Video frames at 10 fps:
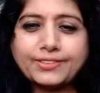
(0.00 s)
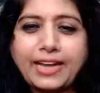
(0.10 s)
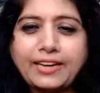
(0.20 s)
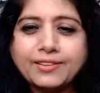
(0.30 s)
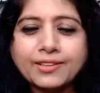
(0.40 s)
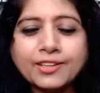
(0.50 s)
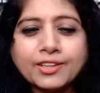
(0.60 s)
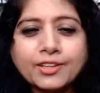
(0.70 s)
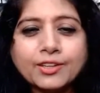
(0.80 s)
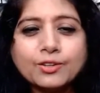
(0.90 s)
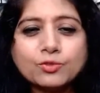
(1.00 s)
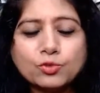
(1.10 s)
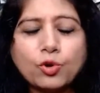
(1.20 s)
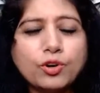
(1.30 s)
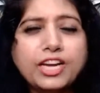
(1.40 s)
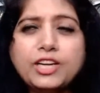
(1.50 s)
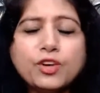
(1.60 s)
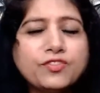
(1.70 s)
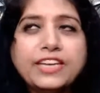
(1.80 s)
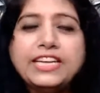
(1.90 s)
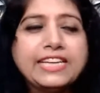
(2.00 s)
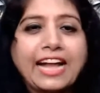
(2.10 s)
Right? So it was very